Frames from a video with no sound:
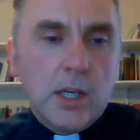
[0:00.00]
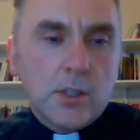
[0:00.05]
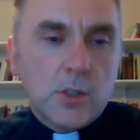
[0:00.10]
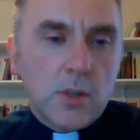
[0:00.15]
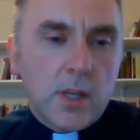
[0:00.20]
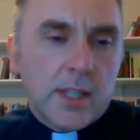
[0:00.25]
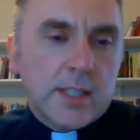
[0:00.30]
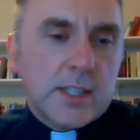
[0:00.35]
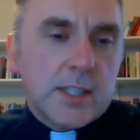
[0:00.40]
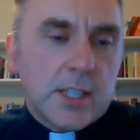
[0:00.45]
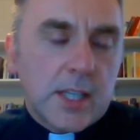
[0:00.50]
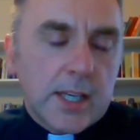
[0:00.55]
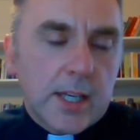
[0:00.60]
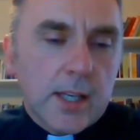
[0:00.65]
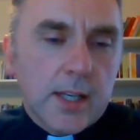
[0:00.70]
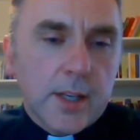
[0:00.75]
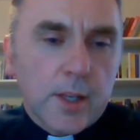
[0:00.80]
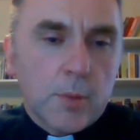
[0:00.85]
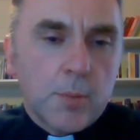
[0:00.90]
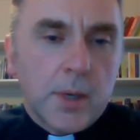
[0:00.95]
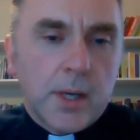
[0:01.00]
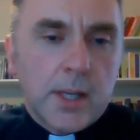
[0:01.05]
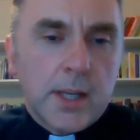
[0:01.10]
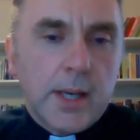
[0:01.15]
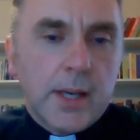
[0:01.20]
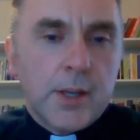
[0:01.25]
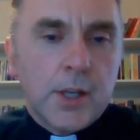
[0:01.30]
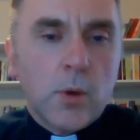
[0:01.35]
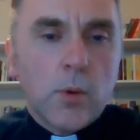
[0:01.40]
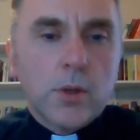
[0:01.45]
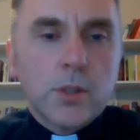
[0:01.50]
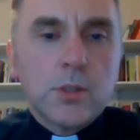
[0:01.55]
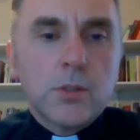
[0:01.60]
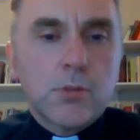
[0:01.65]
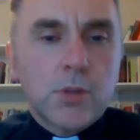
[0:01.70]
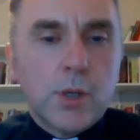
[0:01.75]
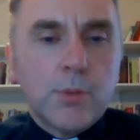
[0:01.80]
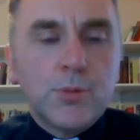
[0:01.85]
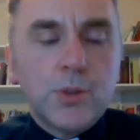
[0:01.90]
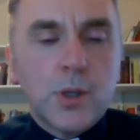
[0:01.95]
So let's dig a little bit into what
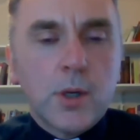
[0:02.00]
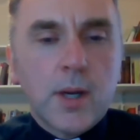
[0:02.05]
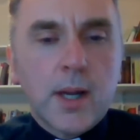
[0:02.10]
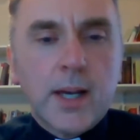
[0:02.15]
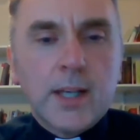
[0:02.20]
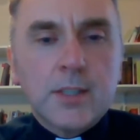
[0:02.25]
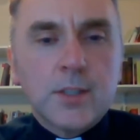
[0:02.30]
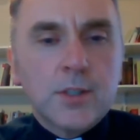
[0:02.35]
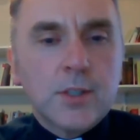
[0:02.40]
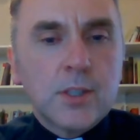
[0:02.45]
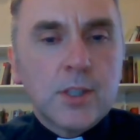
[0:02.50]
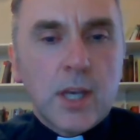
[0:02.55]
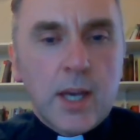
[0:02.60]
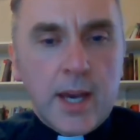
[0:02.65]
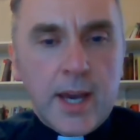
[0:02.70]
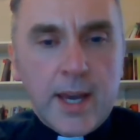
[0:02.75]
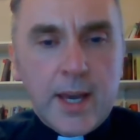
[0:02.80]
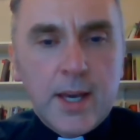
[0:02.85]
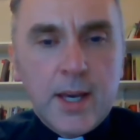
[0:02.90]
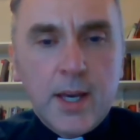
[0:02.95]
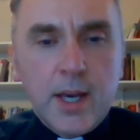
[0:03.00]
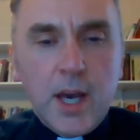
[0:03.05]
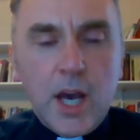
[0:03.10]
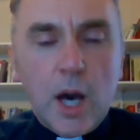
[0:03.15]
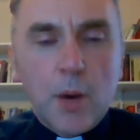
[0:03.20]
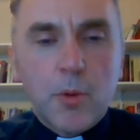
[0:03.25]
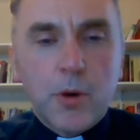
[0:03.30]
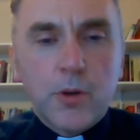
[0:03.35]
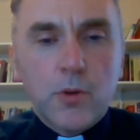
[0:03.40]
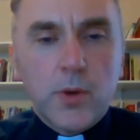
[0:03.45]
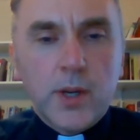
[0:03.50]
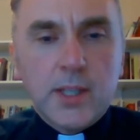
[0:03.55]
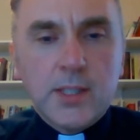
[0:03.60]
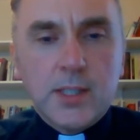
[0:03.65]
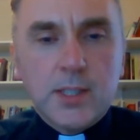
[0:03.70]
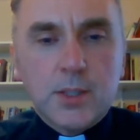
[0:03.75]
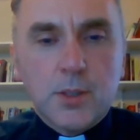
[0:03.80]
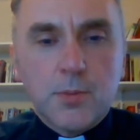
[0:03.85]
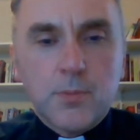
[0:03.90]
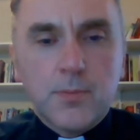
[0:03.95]
Scripture has to say about
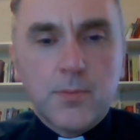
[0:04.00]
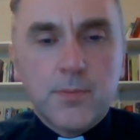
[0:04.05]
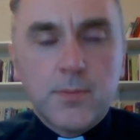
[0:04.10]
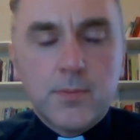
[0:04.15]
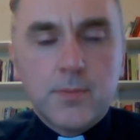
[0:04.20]
racism.